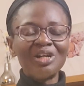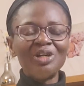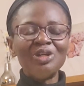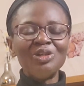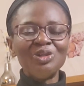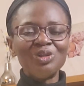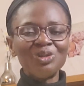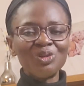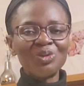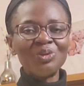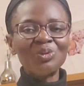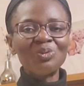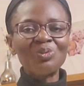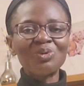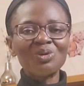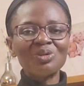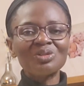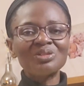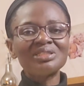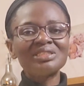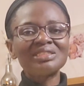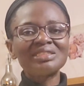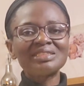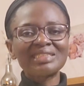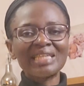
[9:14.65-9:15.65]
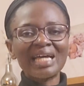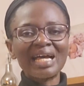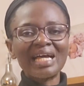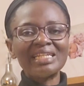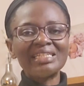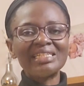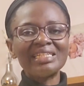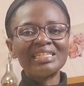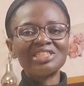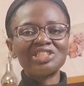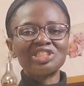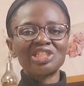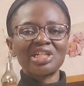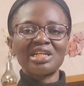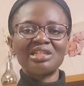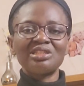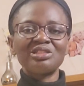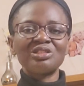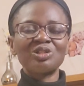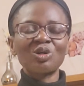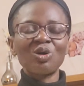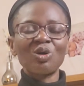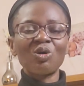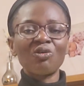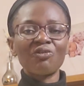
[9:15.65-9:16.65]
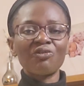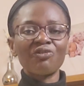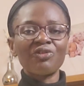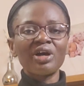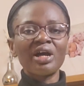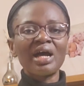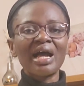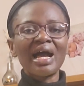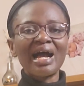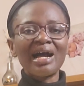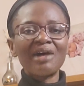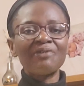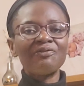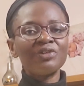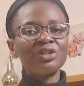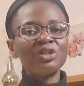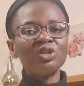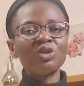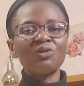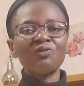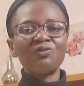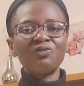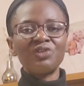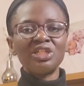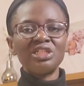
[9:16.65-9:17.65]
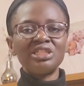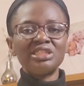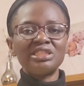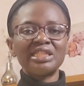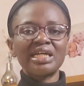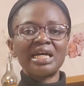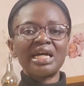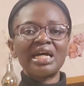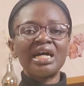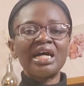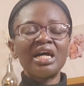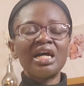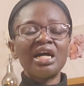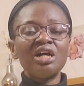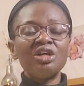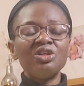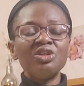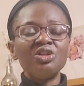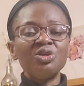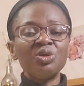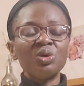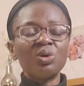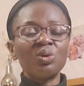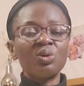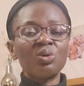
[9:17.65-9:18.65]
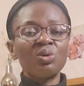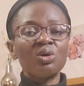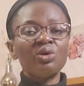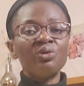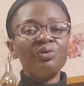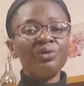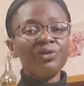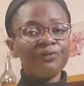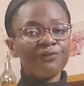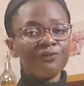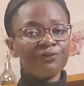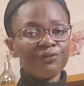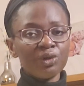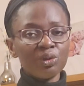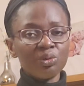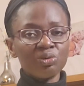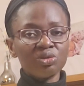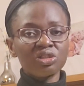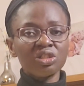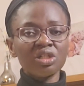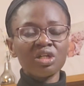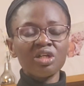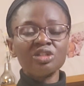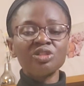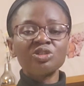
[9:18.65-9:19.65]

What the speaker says: you will stand the chance of having your visa, you know, refused.